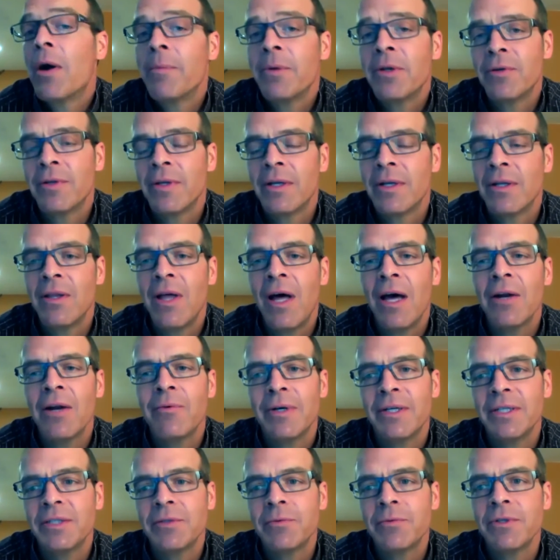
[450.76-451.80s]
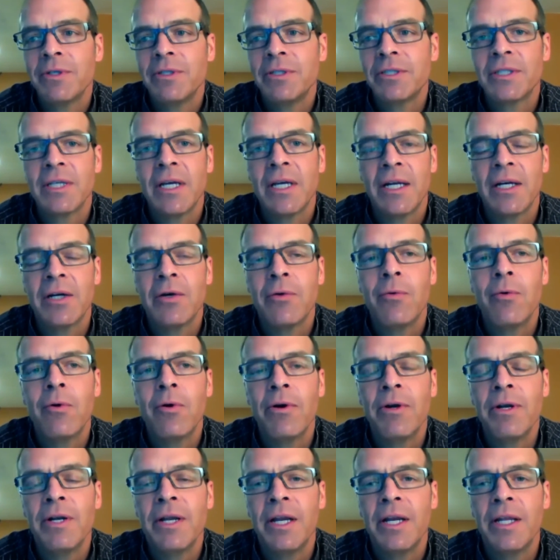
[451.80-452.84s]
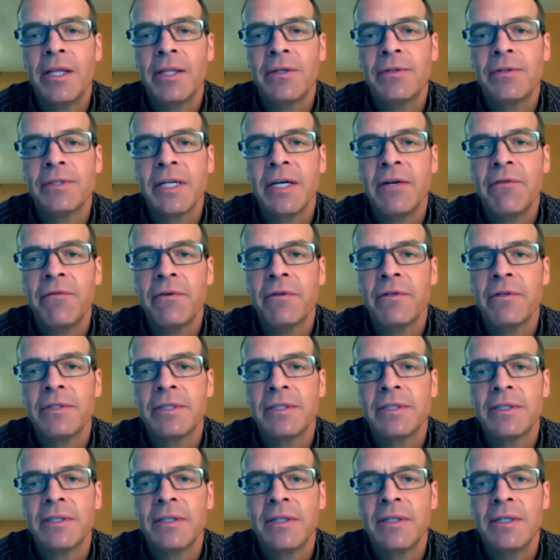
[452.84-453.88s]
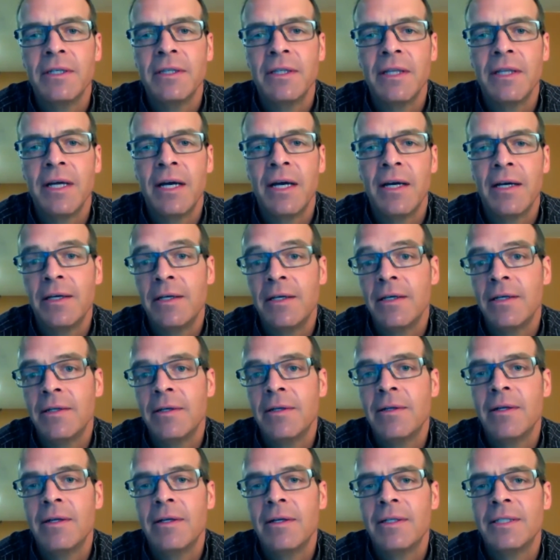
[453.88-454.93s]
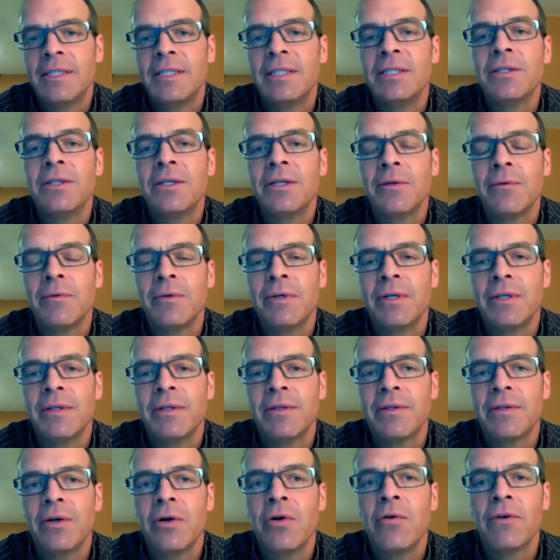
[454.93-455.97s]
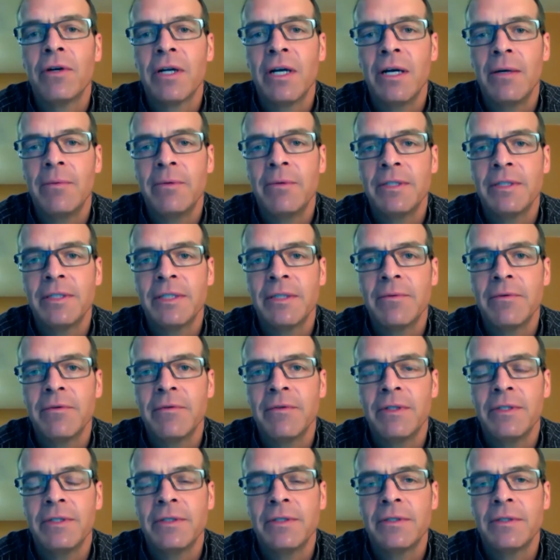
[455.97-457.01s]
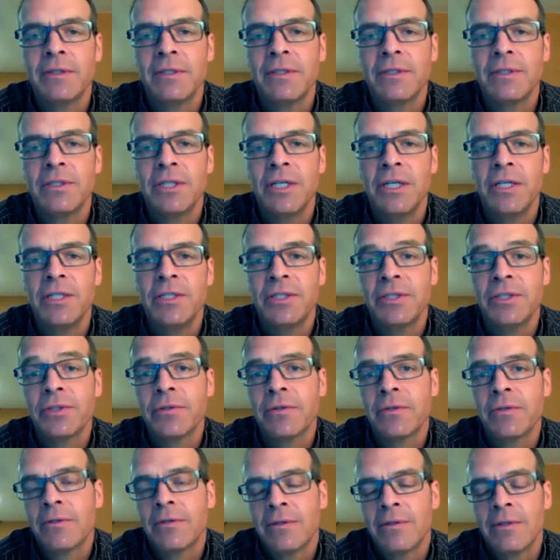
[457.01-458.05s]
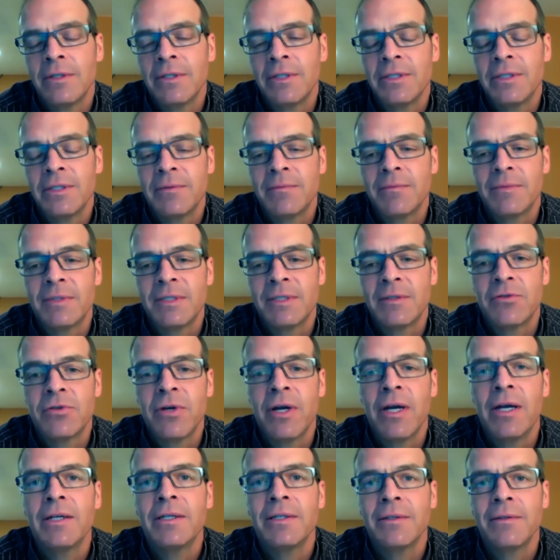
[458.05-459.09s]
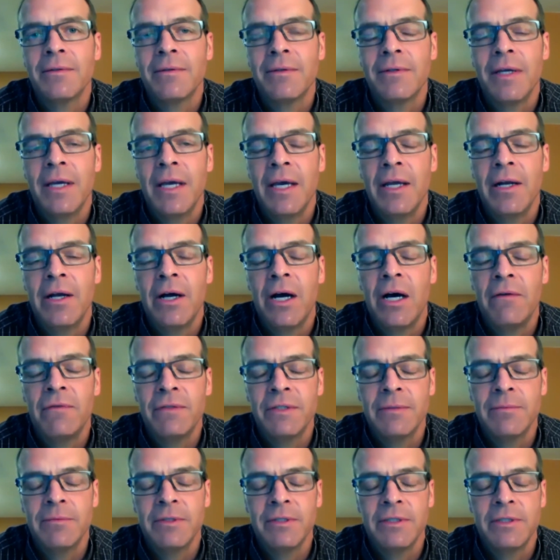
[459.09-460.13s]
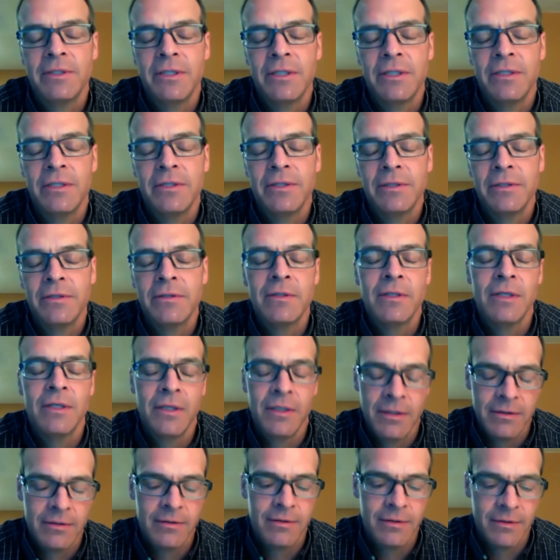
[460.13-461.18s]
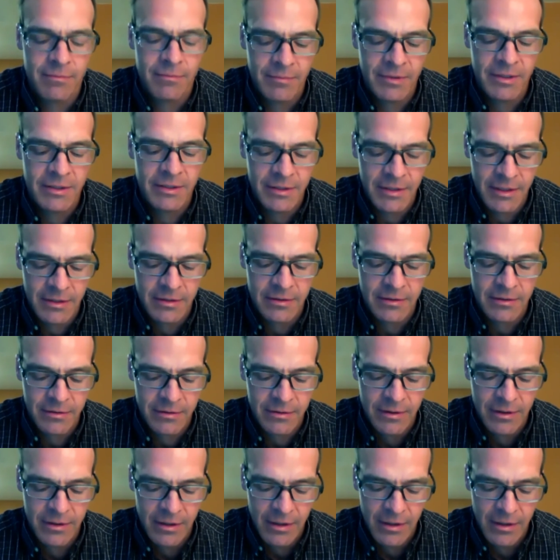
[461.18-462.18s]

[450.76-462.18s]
I mean, in a lot of ways, really just kind of coordinating those efforts and dealing with overcoming some of these changes, or at least trying to head off some of these changes. Yeah, it makes sense.